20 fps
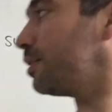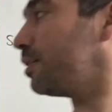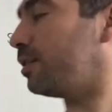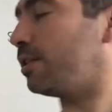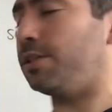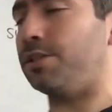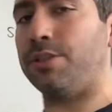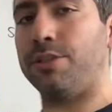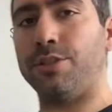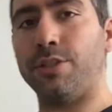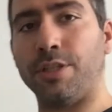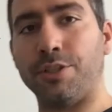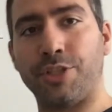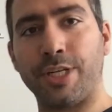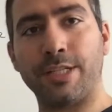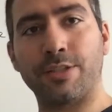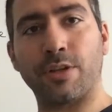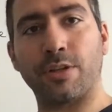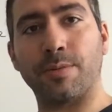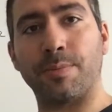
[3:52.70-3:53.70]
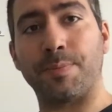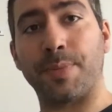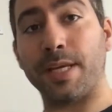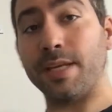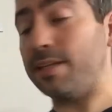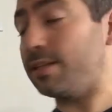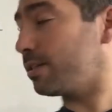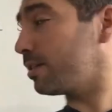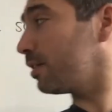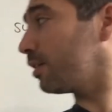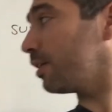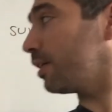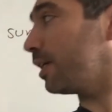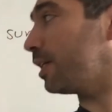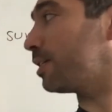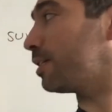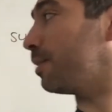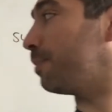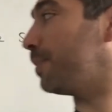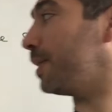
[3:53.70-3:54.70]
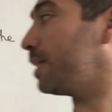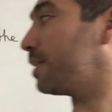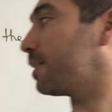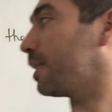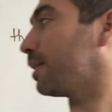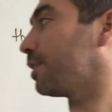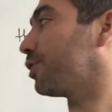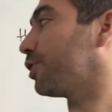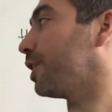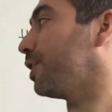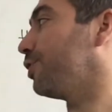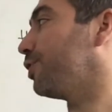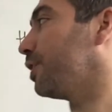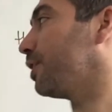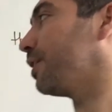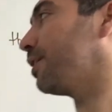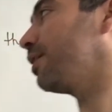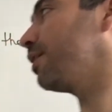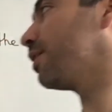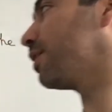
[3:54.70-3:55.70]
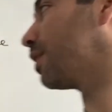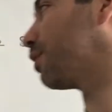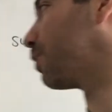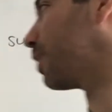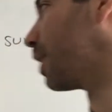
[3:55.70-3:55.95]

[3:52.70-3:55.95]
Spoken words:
the j's on the base, it's the base that's changing, that we're